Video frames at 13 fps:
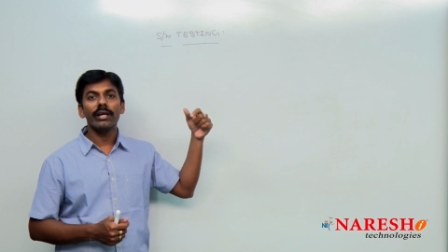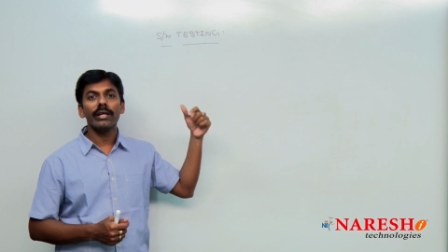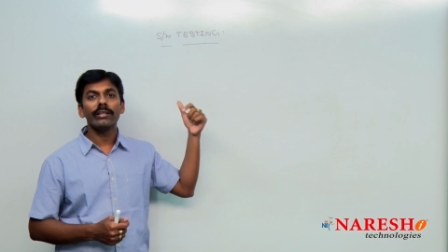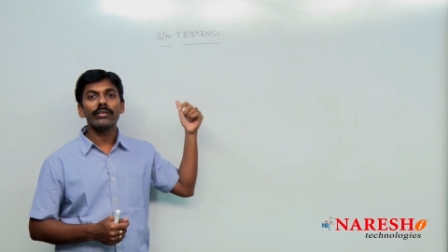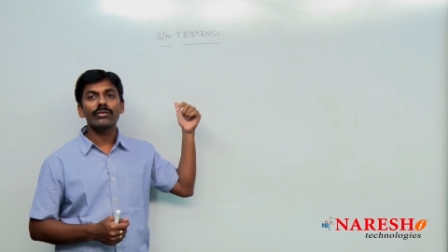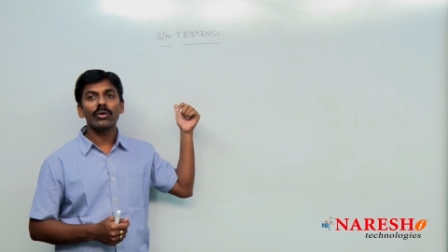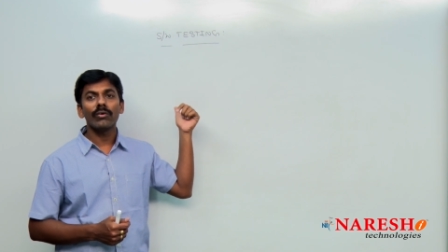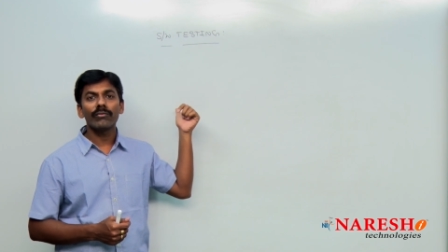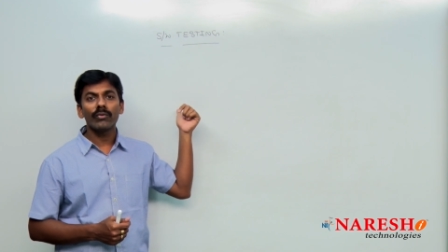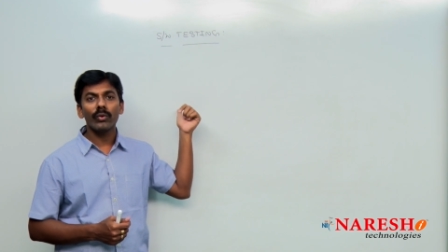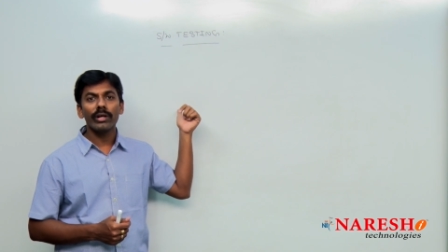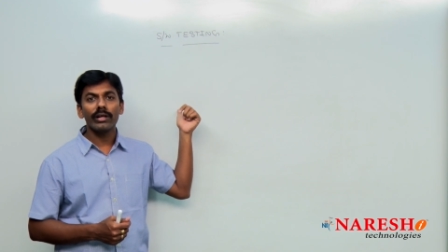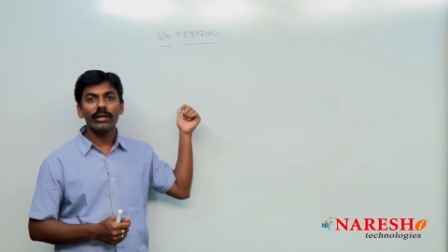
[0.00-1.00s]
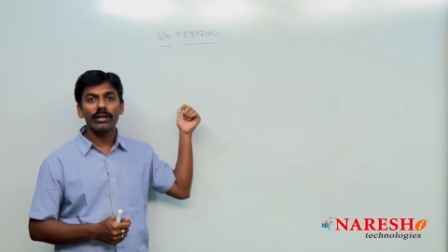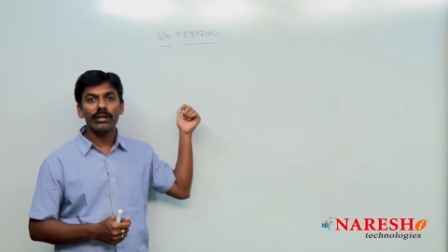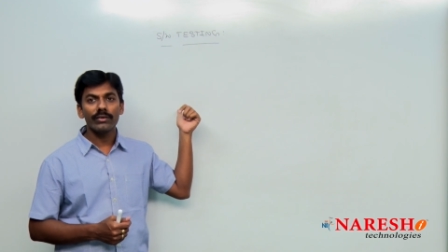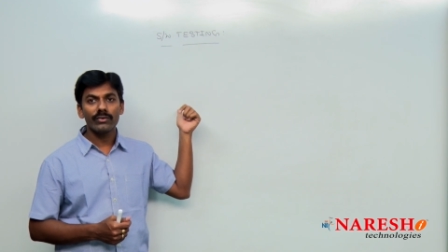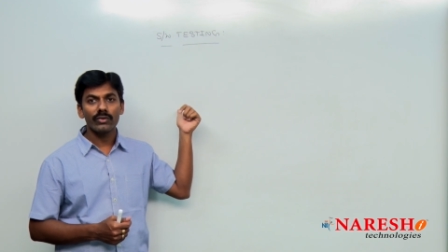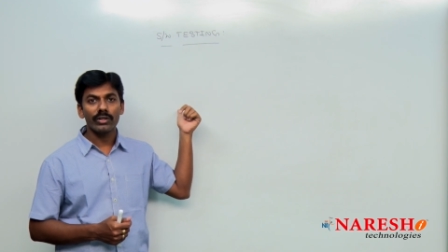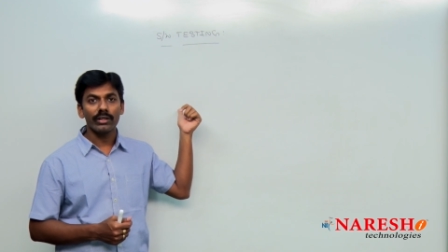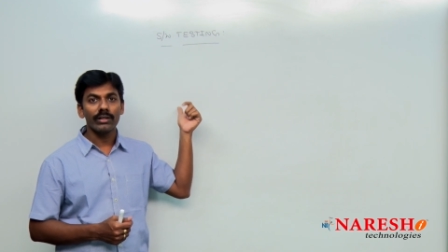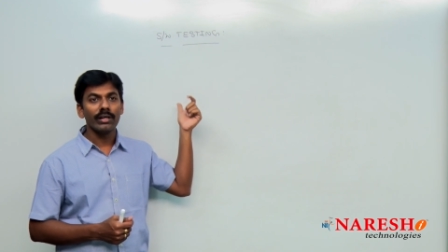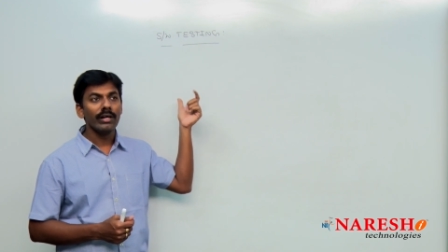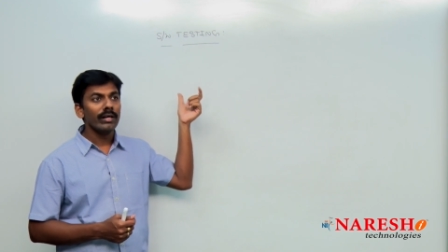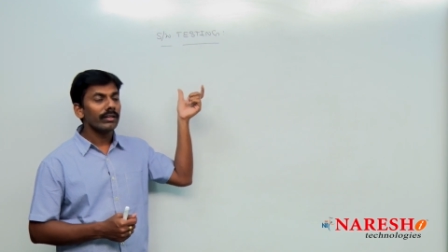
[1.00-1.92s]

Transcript: in the software industry,